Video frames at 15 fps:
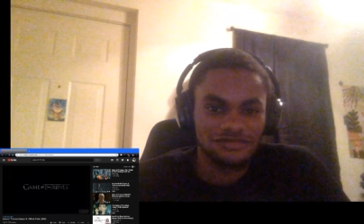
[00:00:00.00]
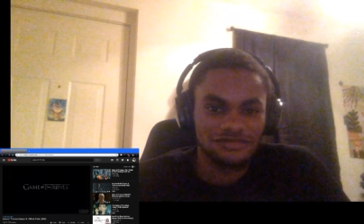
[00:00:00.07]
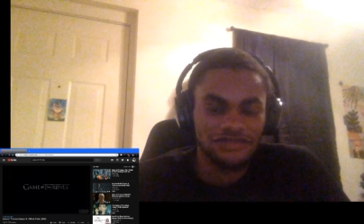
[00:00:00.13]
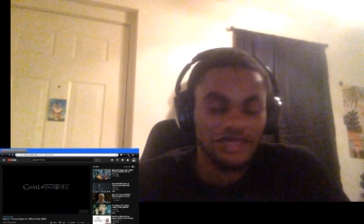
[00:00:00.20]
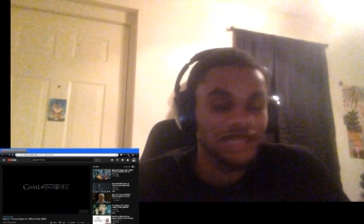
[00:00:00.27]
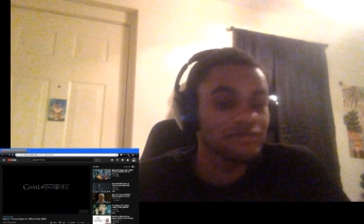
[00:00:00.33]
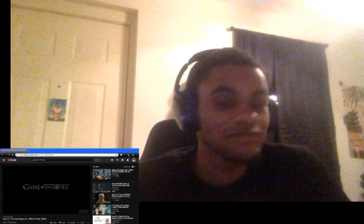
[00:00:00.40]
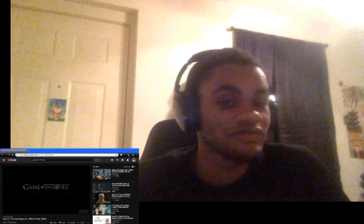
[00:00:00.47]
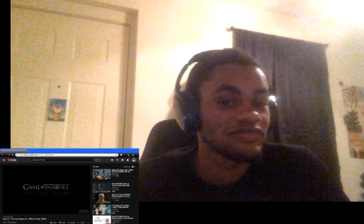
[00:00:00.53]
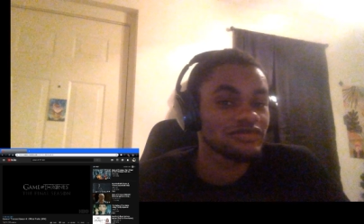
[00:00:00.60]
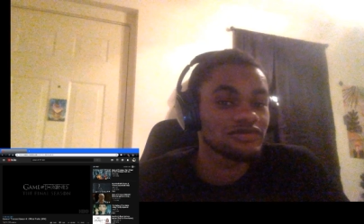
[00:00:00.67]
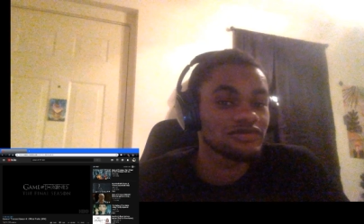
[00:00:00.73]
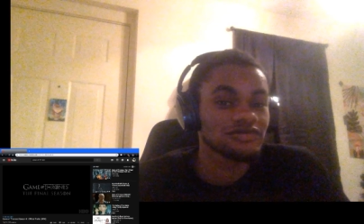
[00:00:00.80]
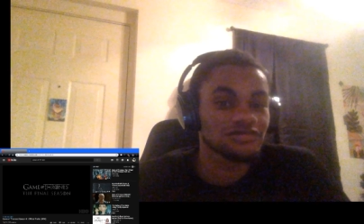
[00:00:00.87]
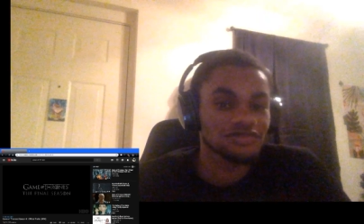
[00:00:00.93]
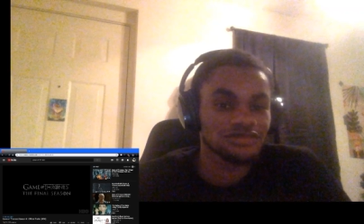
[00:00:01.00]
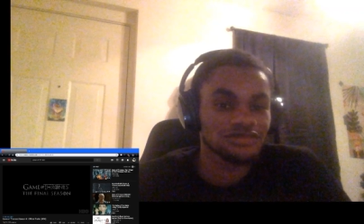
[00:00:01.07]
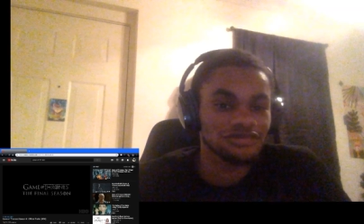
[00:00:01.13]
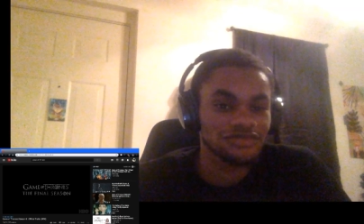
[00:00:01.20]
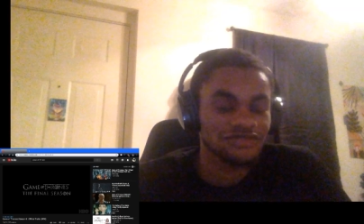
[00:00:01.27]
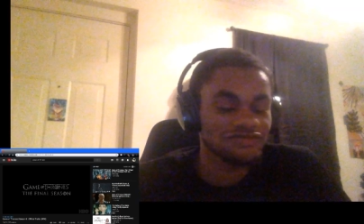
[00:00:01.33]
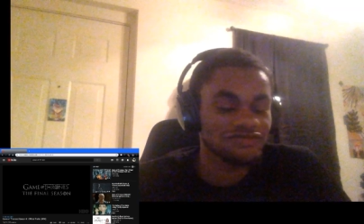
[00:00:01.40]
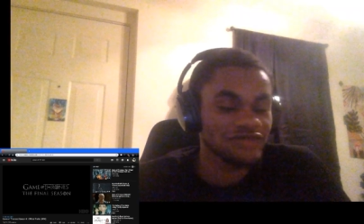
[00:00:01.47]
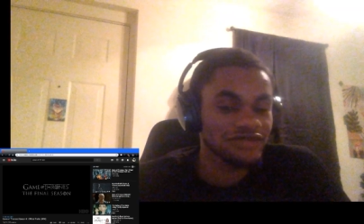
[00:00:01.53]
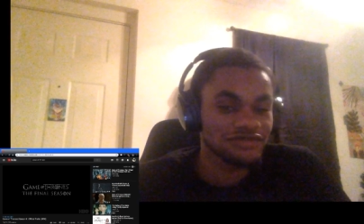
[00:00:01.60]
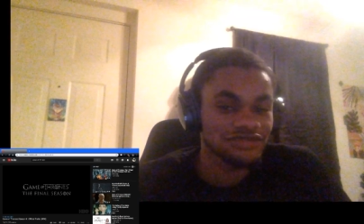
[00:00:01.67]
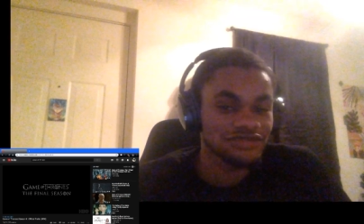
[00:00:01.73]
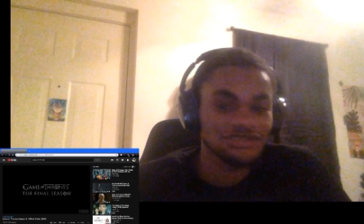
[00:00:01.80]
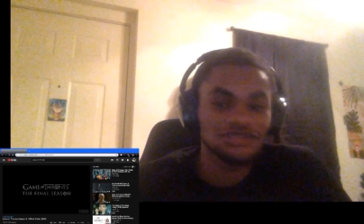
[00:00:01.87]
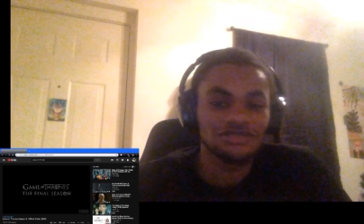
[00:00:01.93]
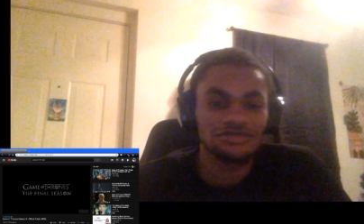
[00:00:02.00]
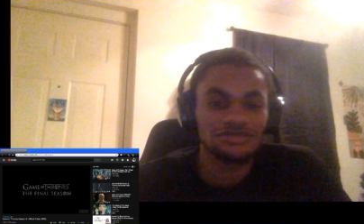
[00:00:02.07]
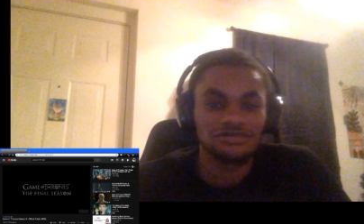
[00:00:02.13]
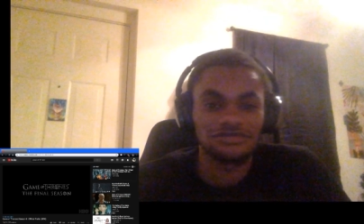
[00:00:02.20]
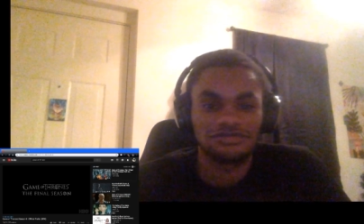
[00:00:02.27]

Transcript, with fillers: Game of Thrones, the final season.